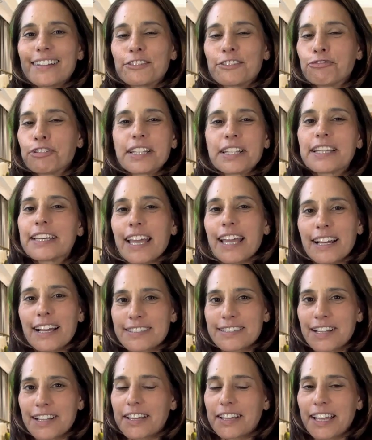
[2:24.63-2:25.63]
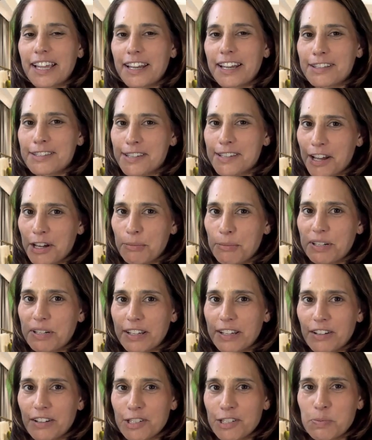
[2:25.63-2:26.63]
really can't delegate it to
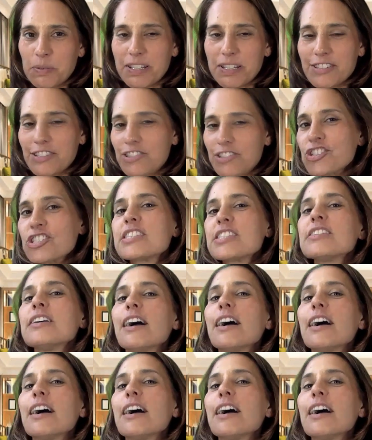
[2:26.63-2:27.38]
anybody else because they're just